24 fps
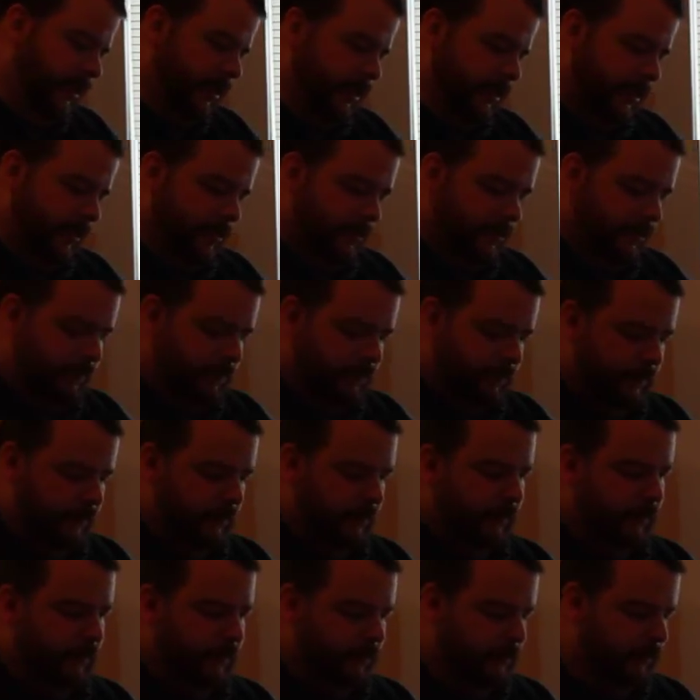on.
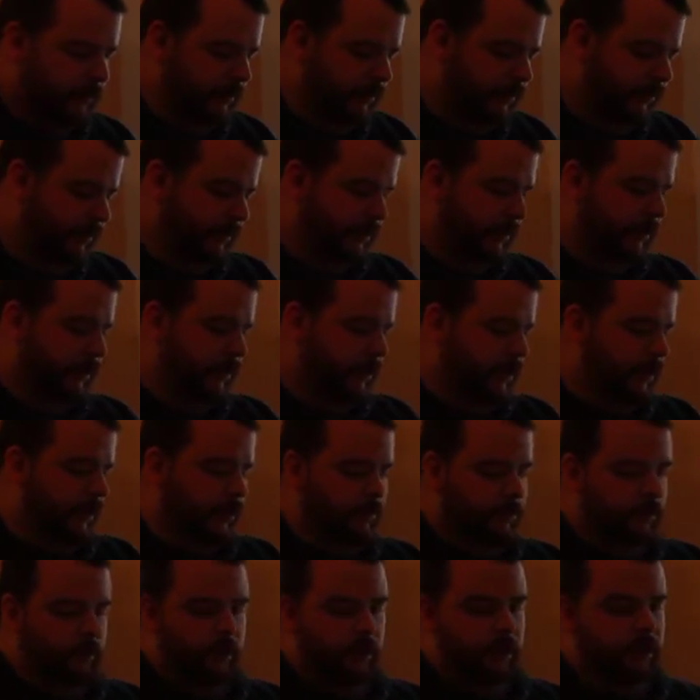
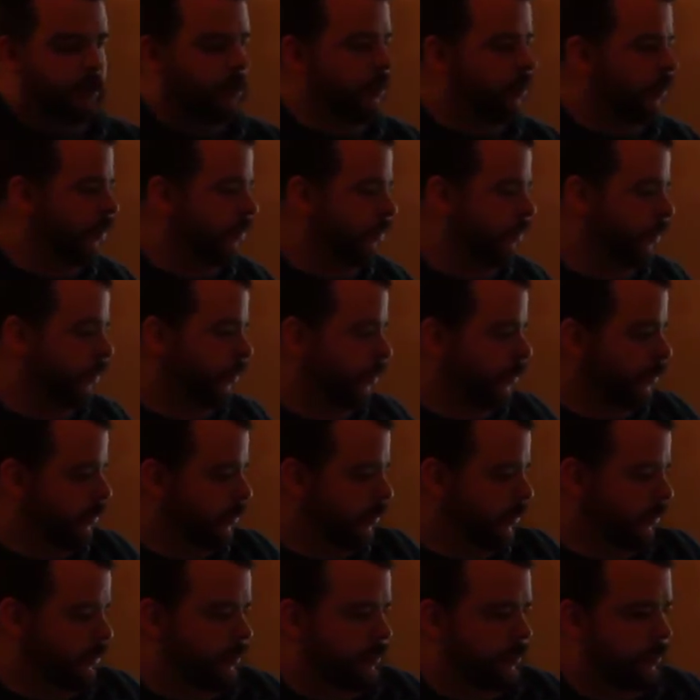We're going to install the motor
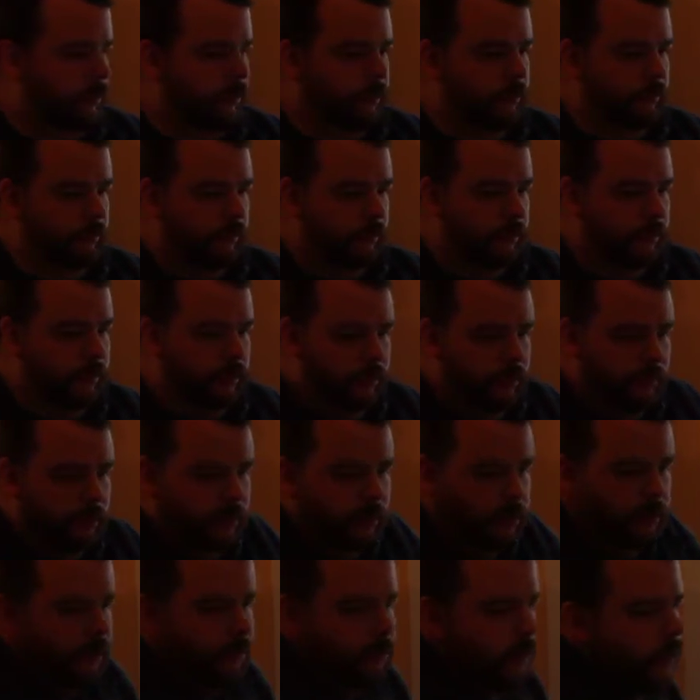too, which
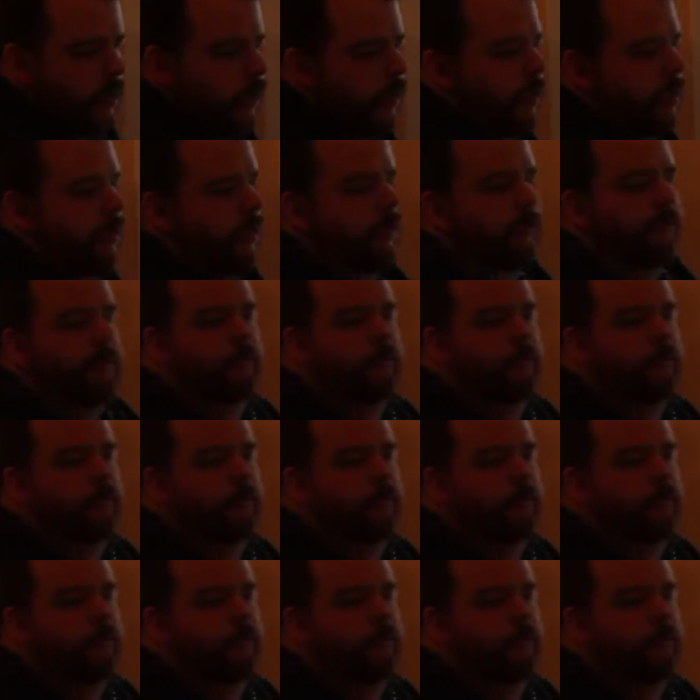is right here.